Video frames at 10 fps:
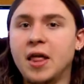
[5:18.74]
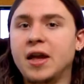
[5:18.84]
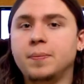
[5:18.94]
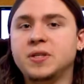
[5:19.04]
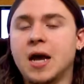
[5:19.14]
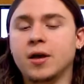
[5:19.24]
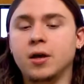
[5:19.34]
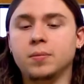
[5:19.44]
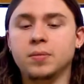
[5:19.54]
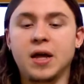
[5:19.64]
they end up
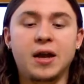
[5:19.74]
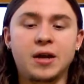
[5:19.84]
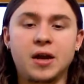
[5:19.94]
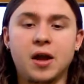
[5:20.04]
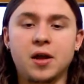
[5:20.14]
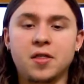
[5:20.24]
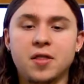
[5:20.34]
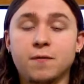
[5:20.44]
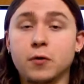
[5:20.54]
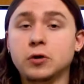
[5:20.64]
attacking him, and
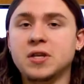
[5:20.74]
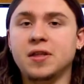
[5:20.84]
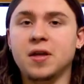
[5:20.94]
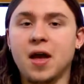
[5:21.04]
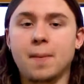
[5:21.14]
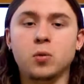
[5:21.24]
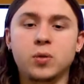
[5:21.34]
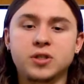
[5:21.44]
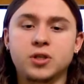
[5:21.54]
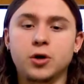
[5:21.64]
and the first thing that
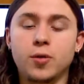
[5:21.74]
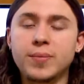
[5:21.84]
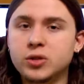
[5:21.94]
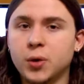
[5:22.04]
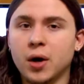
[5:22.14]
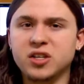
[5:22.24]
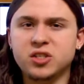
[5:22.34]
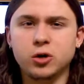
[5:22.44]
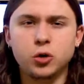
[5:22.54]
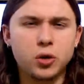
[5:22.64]
happened was you know the
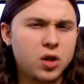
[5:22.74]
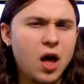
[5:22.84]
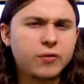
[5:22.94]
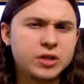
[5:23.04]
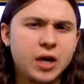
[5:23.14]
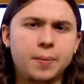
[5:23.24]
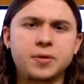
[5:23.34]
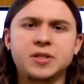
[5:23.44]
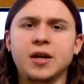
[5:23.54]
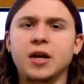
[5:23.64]
Mizukage started doing a lava
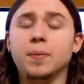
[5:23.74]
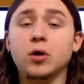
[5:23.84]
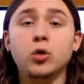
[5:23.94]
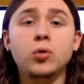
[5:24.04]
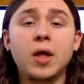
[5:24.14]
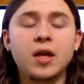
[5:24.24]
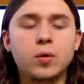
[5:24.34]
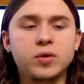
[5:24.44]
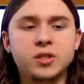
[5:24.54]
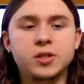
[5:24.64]
type technique, but it looked
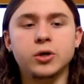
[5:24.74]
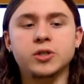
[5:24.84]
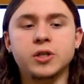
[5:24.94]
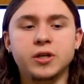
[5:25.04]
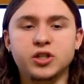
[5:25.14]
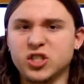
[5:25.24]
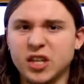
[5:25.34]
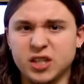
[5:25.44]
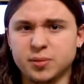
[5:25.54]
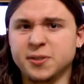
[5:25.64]
like it was seriously
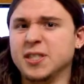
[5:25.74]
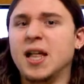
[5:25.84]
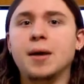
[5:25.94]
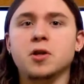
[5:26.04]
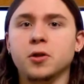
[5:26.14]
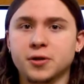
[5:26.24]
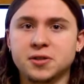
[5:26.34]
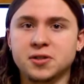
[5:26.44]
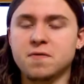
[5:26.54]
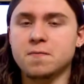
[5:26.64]
just like some slimy
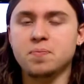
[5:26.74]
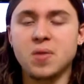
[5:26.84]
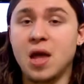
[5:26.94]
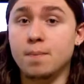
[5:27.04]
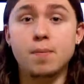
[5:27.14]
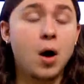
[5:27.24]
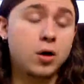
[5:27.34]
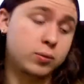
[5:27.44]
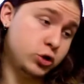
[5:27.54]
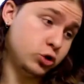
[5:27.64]
looking stuff. And
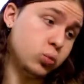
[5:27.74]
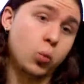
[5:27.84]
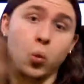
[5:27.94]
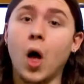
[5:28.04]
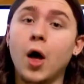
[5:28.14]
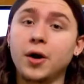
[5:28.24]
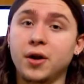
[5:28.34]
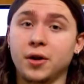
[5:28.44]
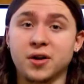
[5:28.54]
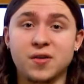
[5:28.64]
Madara was just
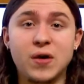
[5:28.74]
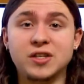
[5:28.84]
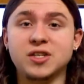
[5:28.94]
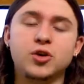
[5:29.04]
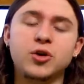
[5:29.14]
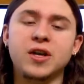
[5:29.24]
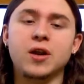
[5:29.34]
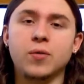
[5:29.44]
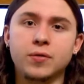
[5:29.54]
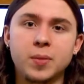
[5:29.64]
running as fast as he could to
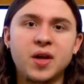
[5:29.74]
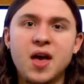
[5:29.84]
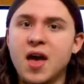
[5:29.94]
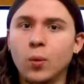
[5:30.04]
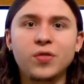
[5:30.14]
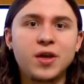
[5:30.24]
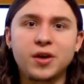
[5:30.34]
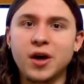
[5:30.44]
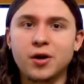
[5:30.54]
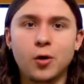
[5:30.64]
get away from it. And one
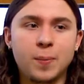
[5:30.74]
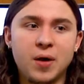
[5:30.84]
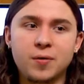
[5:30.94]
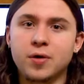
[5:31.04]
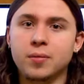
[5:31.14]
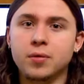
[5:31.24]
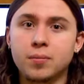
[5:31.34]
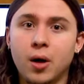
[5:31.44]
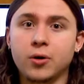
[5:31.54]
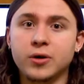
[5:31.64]
thing you got to know about
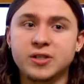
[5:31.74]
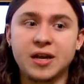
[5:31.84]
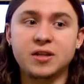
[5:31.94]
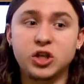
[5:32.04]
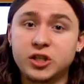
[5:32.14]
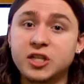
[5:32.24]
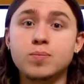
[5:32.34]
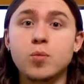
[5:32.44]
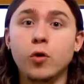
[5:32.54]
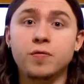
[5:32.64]
Madara is that just
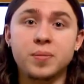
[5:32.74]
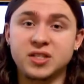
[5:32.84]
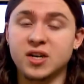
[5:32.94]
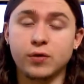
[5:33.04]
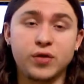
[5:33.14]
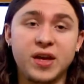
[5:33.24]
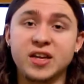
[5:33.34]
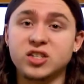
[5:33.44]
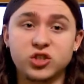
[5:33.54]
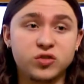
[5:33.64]
his movements and
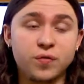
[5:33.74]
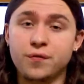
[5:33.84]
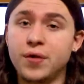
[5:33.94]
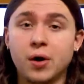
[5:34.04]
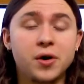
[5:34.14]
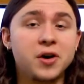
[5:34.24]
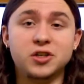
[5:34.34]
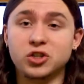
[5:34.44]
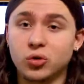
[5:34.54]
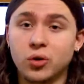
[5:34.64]
everything is just
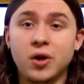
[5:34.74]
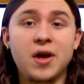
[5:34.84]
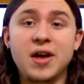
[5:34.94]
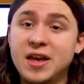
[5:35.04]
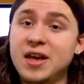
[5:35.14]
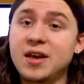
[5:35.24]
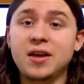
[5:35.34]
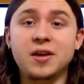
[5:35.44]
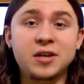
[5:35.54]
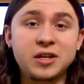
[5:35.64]
very just he
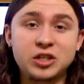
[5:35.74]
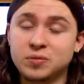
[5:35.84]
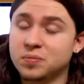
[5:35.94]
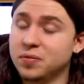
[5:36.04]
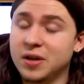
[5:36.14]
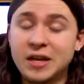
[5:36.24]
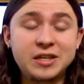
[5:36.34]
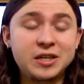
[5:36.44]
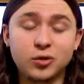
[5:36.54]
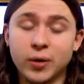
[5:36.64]
he, he just
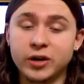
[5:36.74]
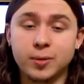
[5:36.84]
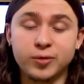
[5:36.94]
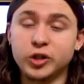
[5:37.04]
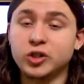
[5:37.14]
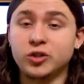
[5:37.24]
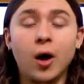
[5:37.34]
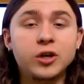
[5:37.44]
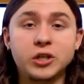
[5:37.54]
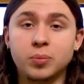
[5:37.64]
he does a great job of just
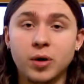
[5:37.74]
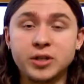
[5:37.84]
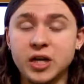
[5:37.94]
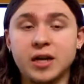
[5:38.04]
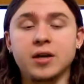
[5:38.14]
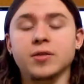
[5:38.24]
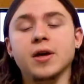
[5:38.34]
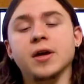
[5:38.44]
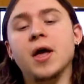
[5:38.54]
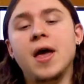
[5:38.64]
dodging pretty much
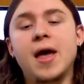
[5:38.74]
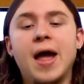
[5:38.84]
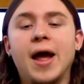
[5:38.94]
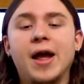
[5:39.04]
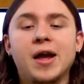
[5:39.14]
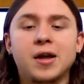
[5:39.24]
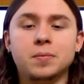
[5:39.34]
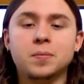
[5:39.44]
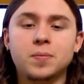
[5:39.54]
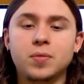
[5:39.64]
anything,
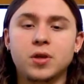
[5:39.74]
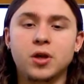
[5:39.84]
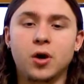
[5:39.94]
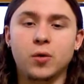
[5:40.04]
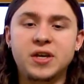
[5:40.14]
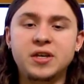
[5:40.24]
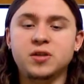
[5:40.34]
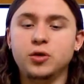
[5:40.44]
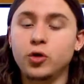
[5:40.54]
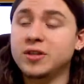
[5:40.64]
and you know,
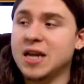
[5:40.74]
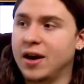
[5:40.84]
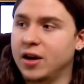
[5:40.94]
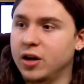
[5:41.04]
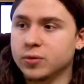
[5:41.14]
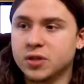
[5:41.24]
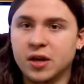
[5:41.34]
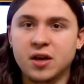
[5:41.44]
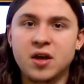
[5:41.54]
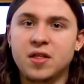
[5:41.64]
he looked at it and he was
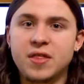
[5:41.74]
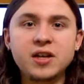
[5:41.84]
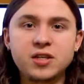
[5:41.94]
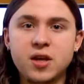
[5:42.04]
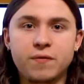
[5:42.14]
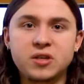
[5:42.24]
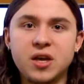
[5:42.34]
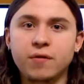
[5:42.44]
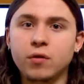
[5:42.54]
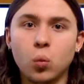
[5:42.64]
like, that stuff
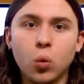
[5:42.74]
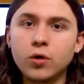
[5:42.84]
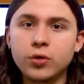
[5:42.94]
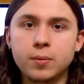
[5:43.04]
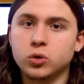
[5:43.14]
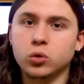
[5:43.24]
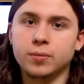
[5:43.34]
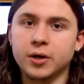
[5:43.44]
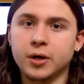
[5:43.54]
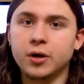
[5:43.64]
isn't even worth
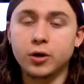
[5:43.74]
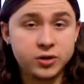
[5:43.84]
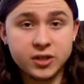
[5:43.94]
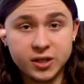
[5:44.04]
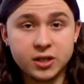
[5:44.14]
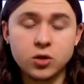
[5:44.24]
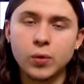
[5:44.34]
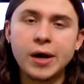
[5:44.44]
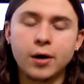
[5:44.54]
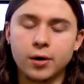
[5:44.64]
absorbing, you know, since he got to
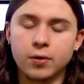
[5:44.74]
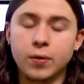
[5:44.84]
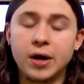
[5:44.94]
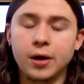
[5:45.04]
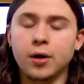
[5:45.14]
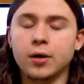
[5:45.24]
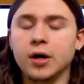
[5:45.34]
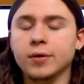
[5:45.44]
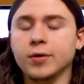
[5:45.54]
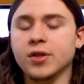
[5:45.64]
the
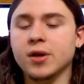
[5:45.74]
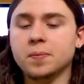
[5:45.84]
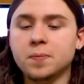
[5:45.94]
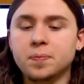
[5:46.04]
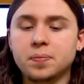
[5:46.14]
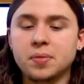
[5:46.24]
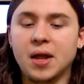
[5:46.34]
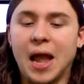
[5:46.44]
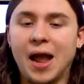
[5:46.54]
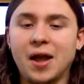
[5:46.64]
Rinnegan and everything.
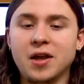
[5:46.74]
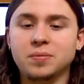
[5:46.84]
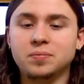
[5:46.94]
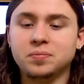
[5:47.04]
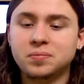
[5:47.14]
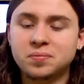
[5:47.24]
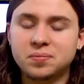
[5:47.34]
And